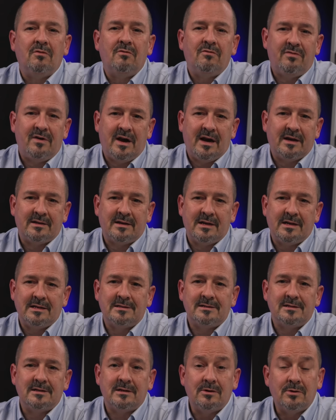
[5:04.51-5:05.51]
fact that
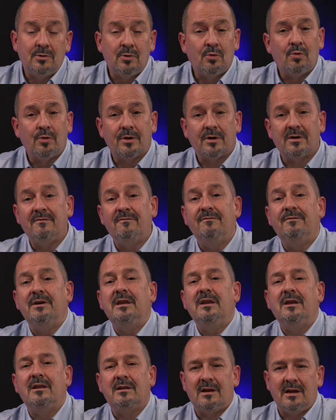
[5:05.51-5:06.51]
is ignored
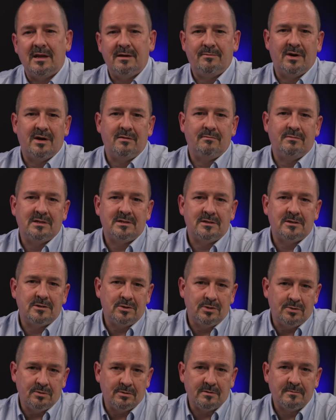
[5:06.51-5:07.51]
conveniently by
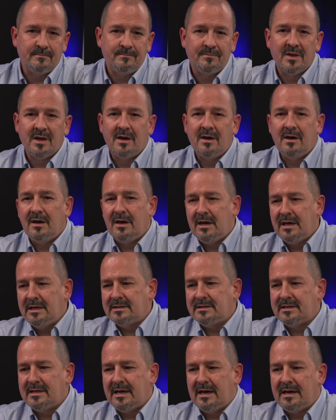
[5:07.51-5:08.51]
Mrs. Yoon
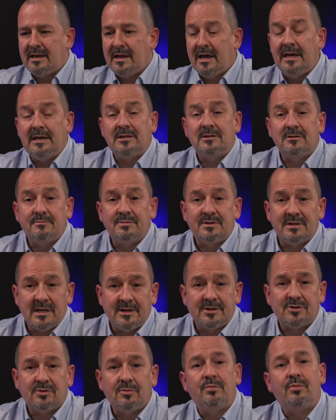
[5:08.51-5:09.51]
is that a
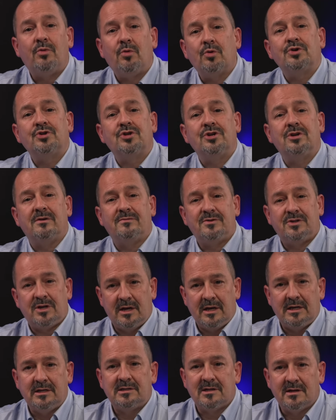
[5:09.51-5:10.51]
substantial portion of
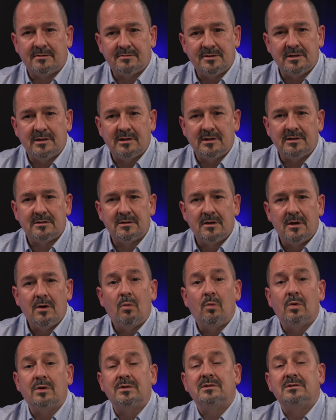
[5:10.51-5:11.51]
Chinese subsidies
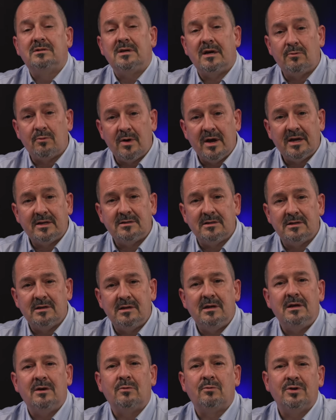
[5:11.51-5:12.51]
was directed
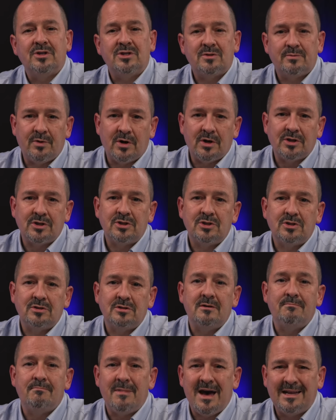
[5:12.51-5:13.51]
in response to
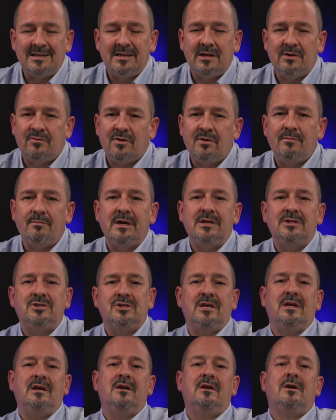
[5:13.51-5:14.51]
the mandate from
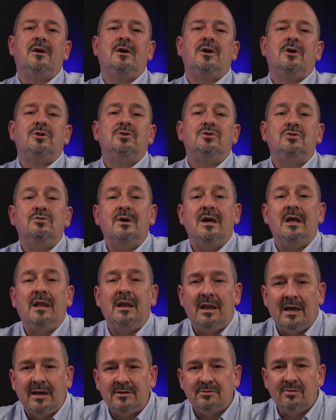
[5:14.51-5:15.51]
Beijing to
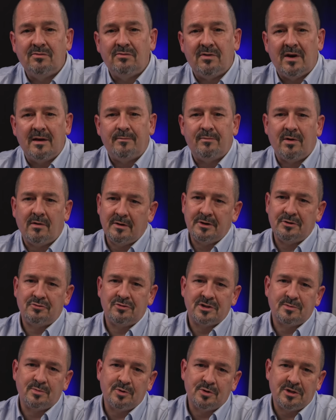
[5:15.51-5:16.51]
electrify public
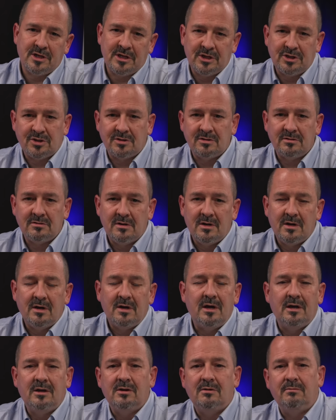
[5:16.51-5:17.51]
transportation
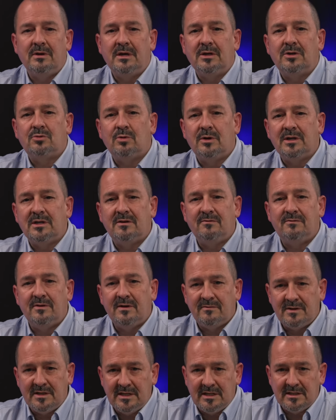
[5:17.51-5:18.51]
in the mid
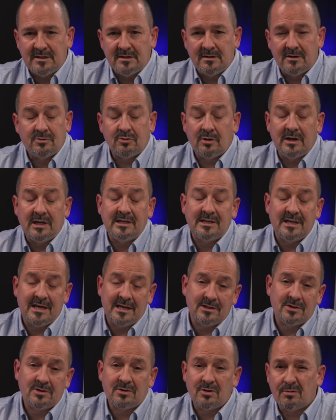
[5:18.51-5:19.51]
2015, uh,
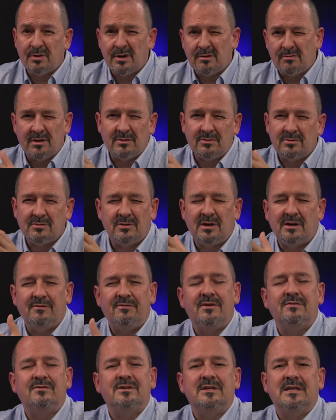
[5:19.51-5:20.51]
2010, sorry, around
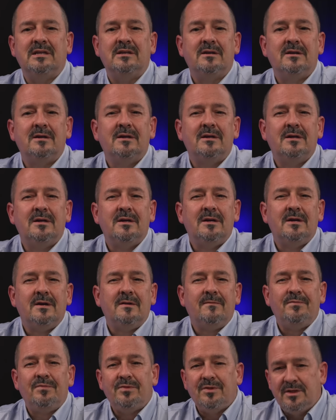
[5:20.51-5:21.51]
2015.
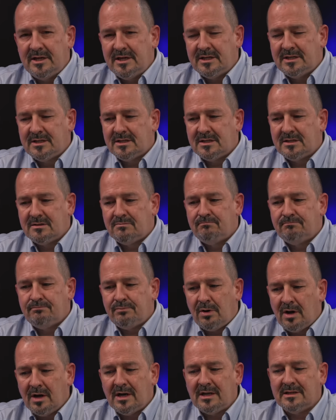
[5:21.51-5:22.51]
This
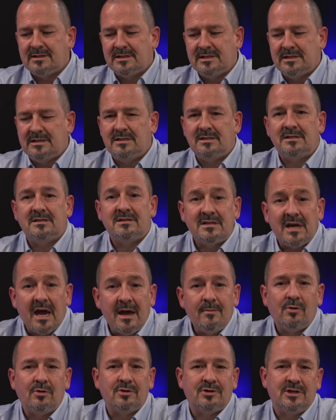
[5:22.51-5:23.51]
policy
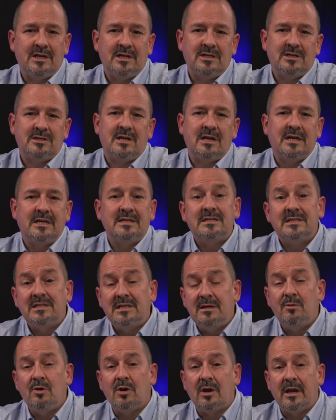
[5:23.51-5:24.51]
simultaneously
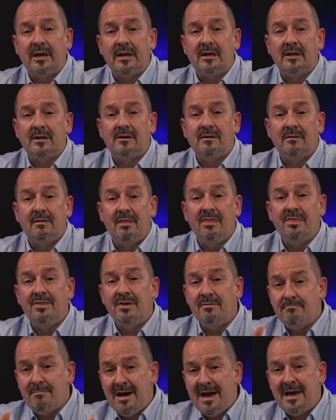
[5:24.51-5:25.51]
stimulated
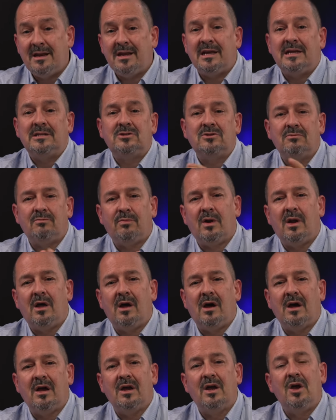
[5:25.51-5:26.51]
demand and
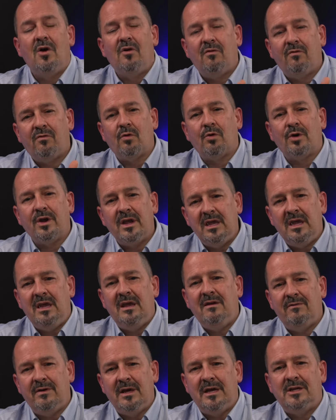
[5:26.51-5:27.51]
supply for
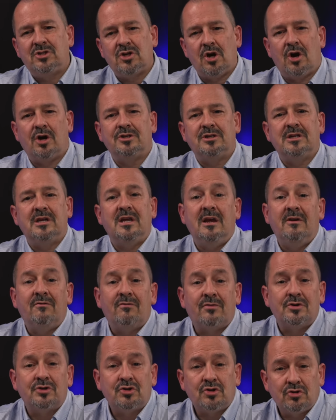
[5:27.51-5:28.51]
EV charging
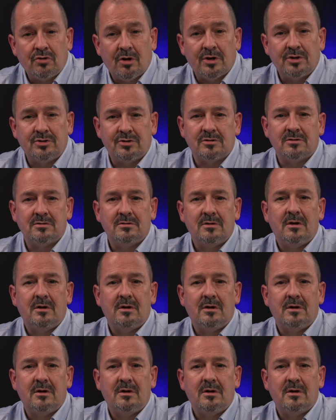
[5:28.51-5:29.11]
infrastructure